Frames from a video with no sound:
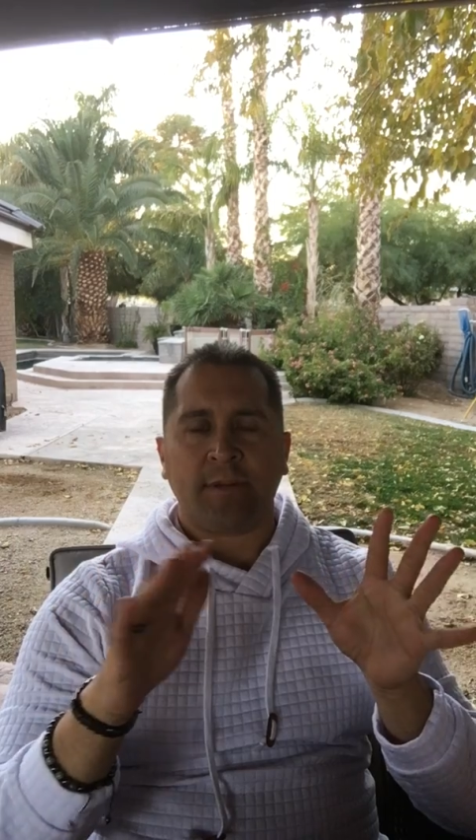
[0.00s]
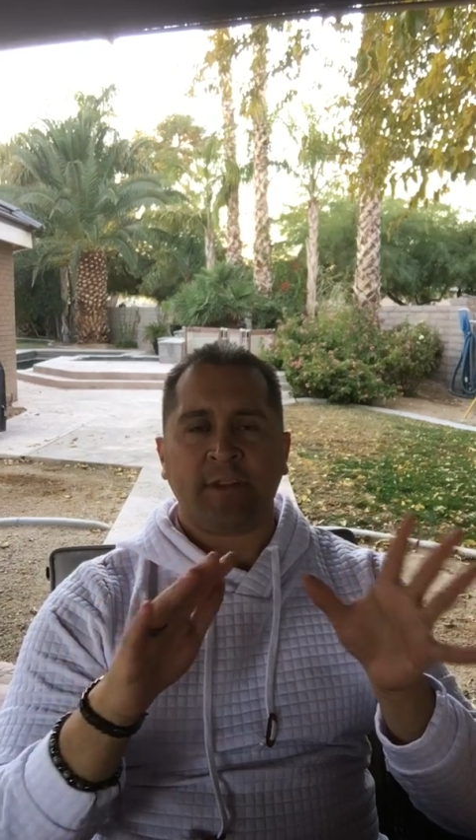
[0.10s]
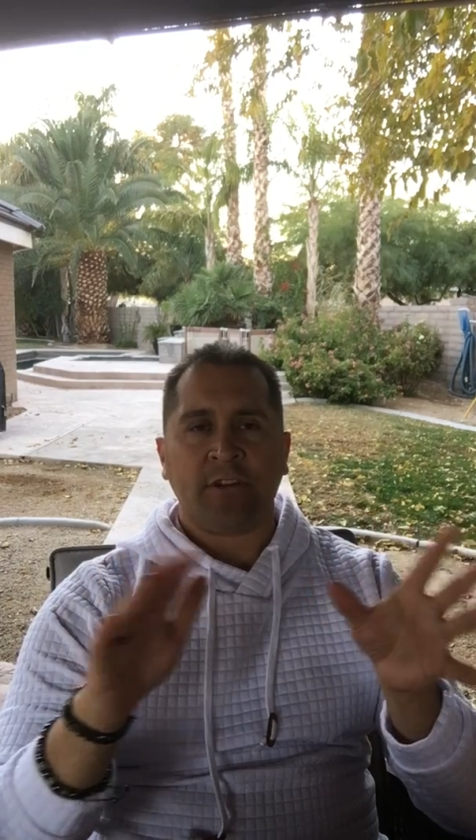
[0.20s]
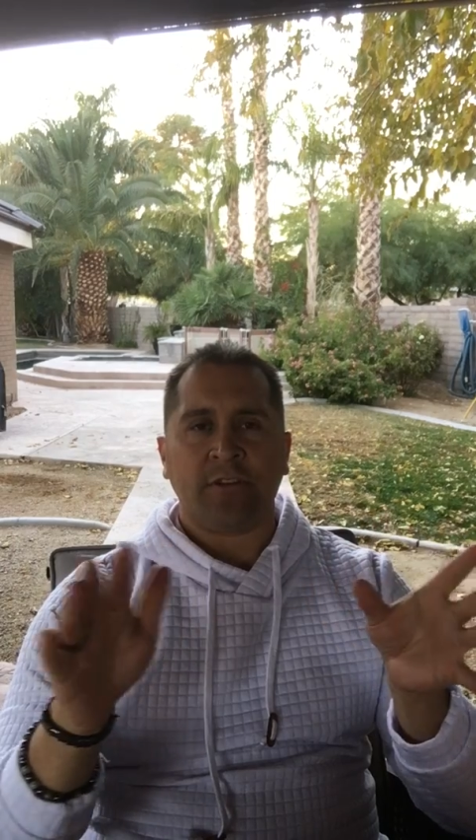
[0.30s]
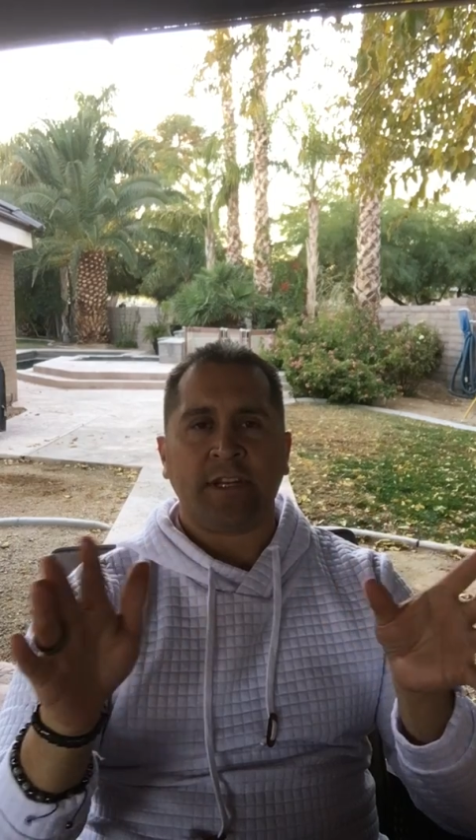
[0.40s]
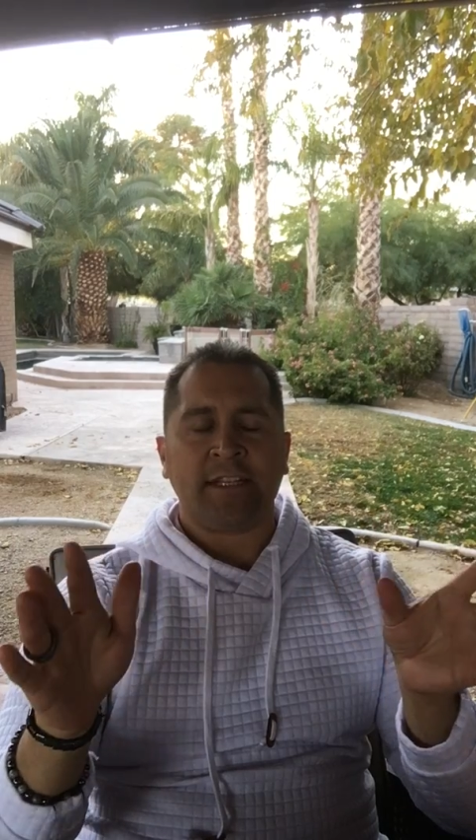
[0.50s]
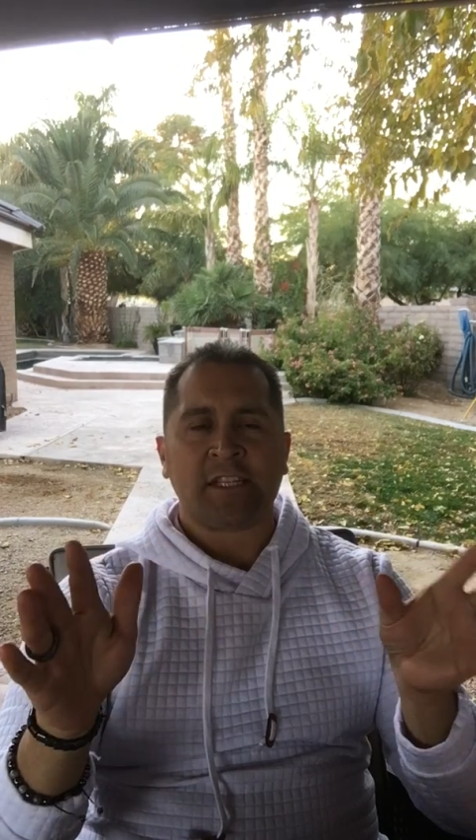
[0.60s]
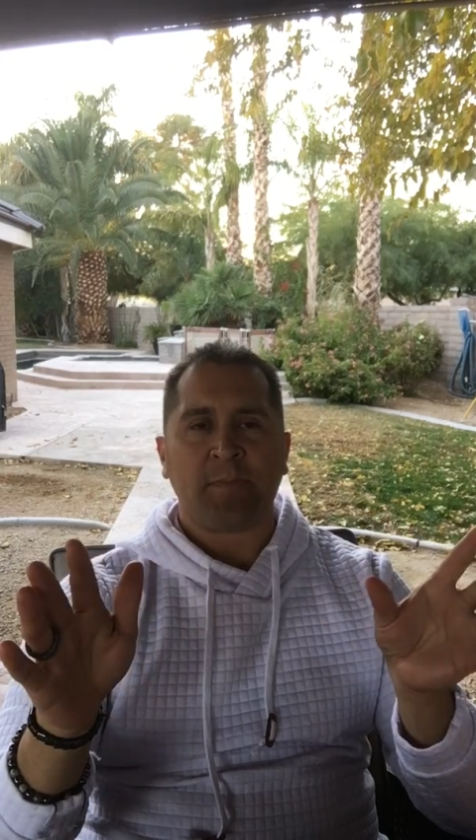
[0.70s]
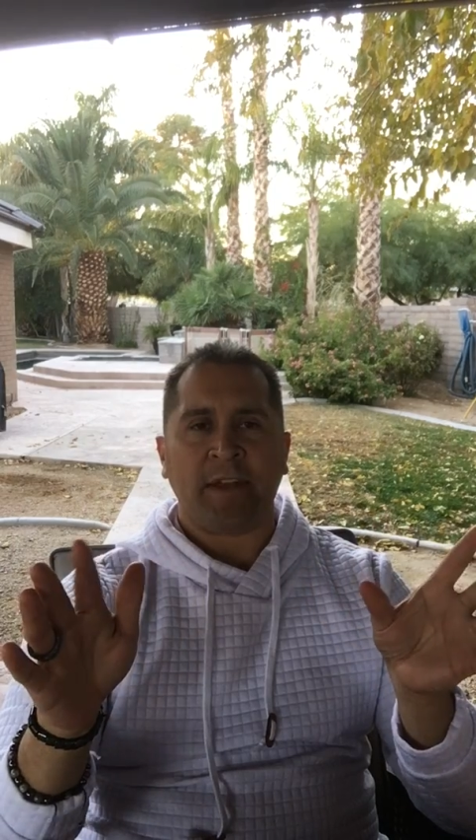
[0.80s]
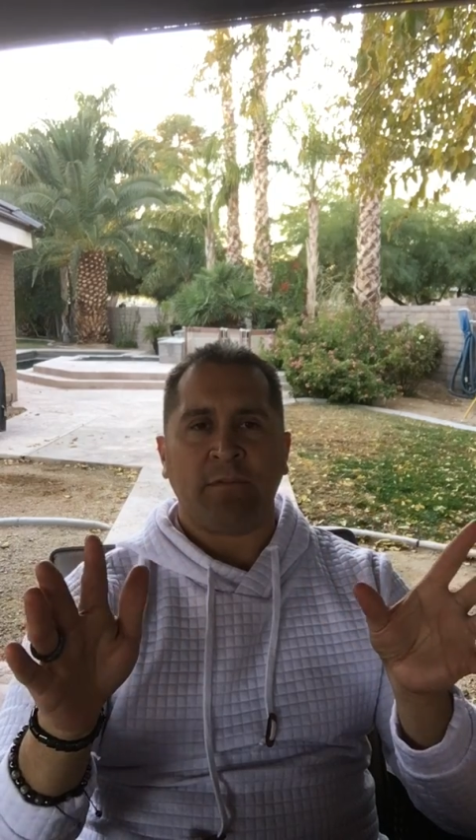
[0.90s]
I mean, you don't need to
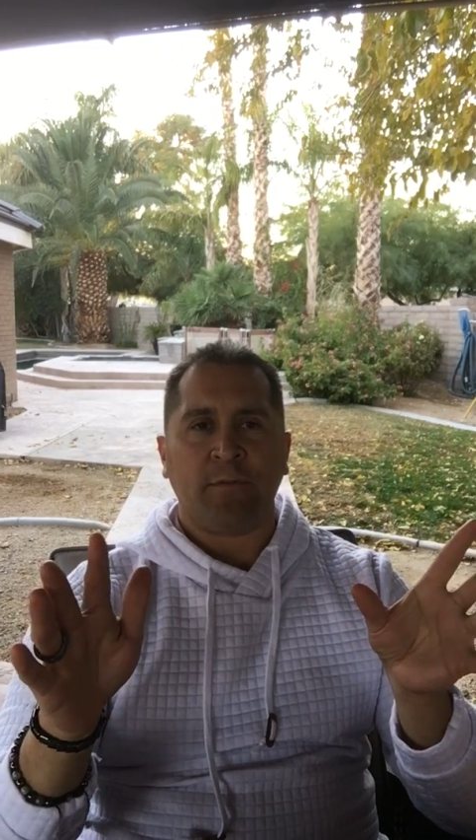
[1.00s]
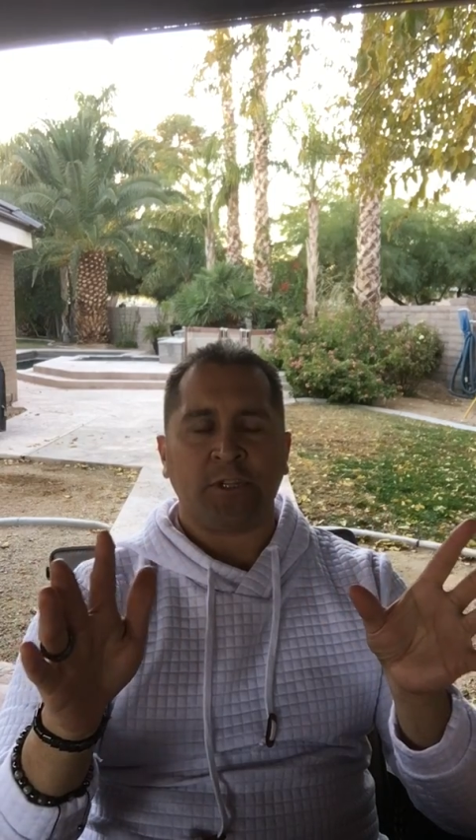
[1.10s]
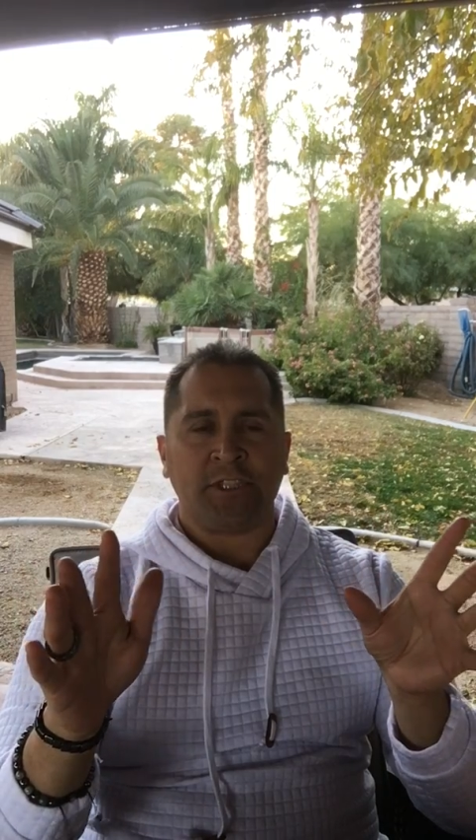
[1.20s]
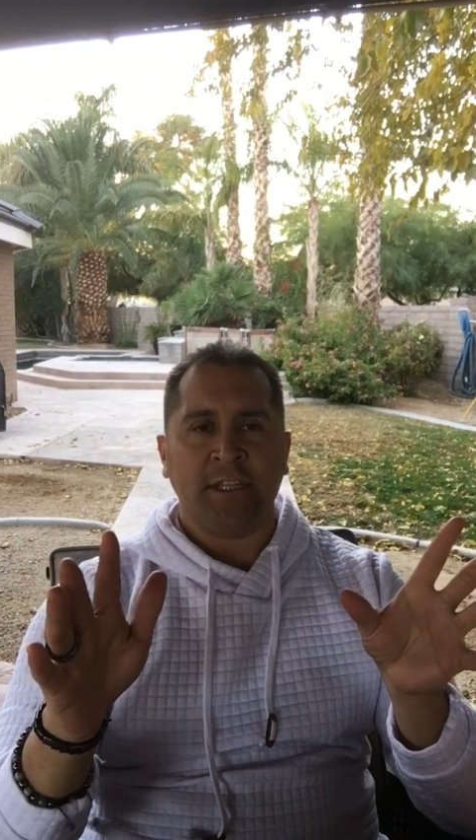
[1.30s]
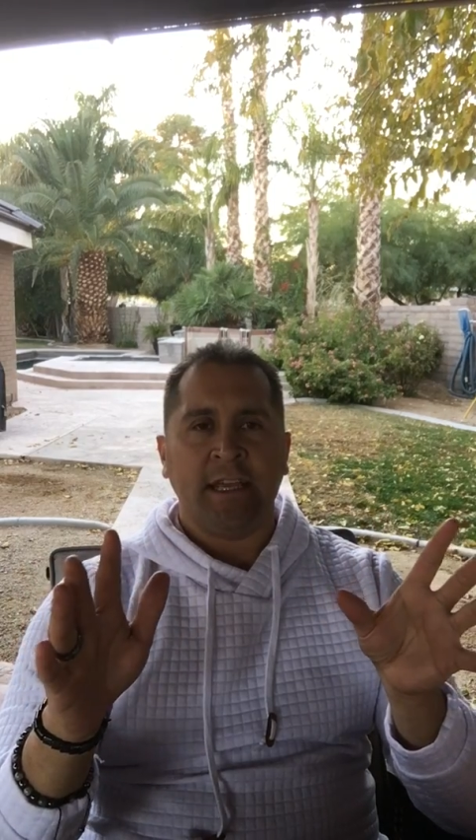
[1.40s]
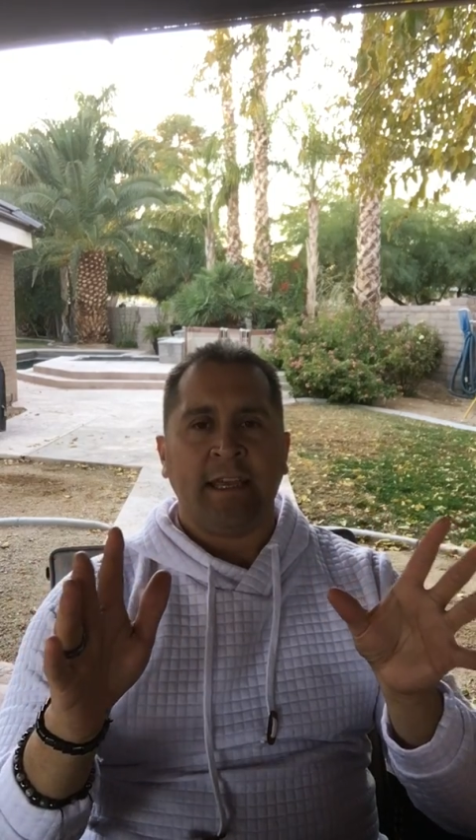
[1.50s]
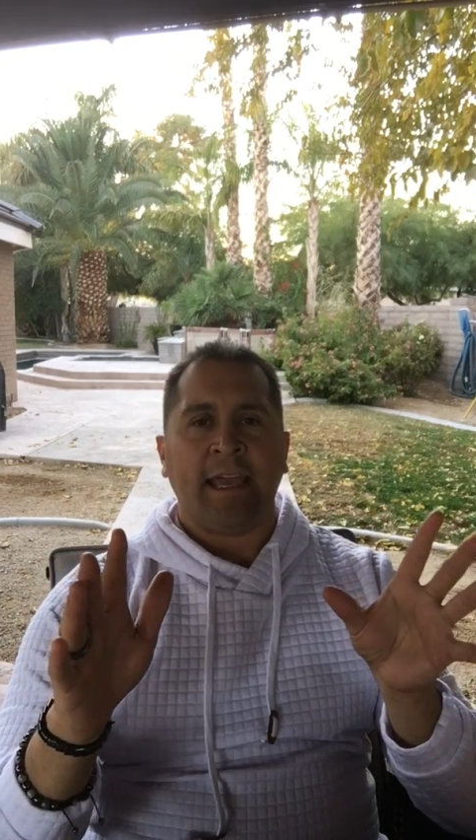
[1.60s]
spend a fortune,